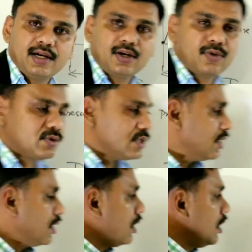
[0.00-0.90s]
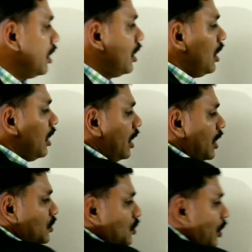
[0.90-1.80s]
related question
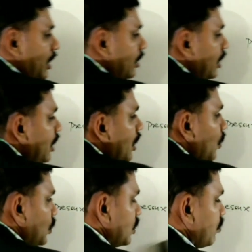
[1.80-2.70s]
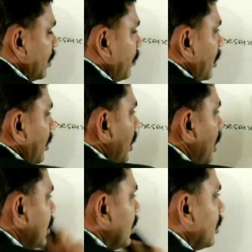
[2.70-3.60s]
I saw in the question paper.
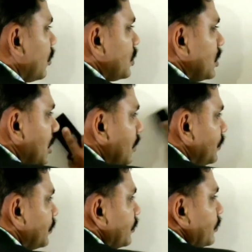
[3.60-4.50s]
Another question